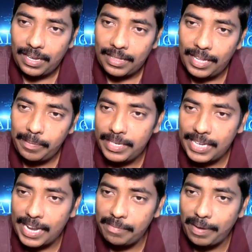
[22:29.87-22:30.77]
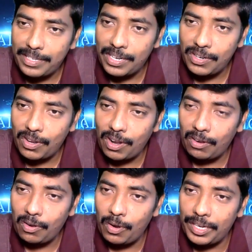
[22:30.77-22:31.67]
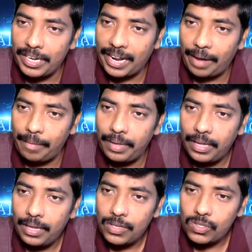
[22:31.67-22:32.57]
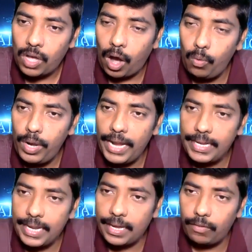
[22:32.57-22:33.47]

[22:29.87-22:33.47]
That means 10% you are not going to come. So how would I take?